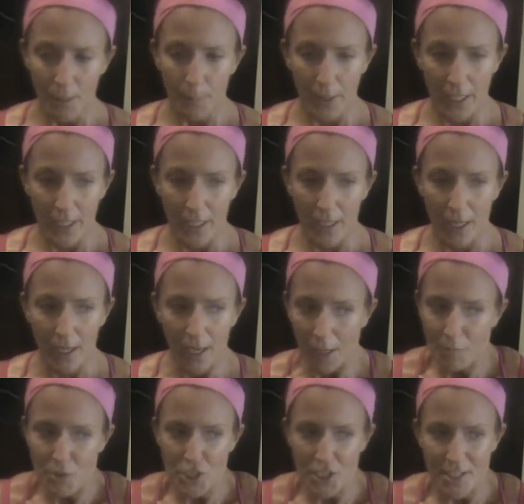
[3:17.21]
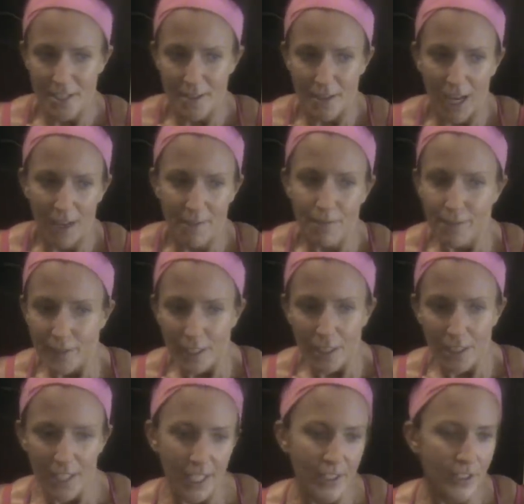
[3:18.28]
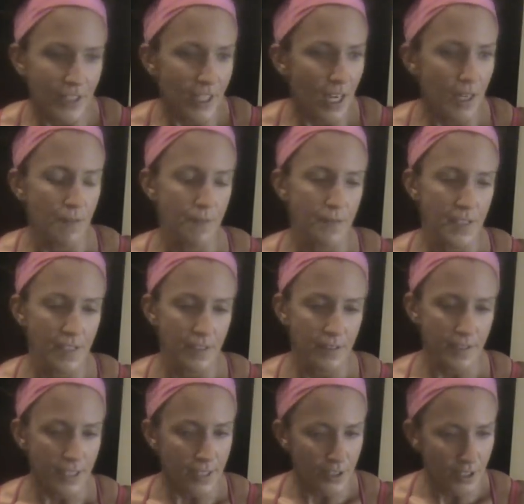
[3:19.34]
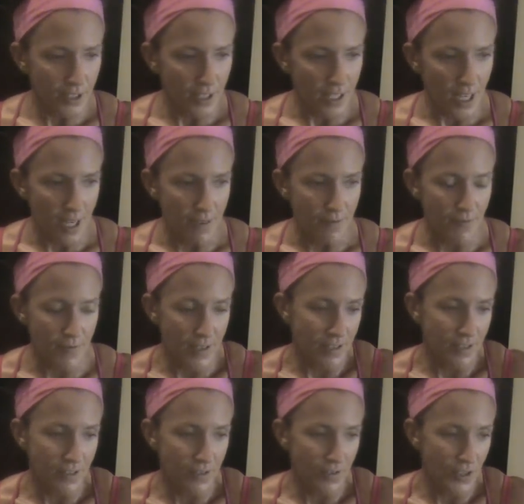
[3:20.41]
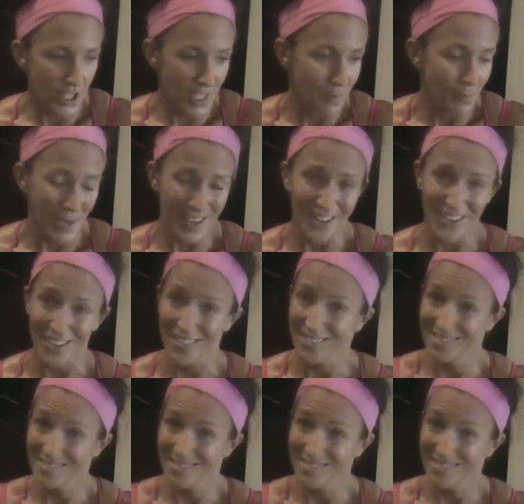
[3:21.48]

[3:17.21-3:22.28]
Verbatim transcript: but I'm just, I feel lighter, I feel leaner, I feel just better.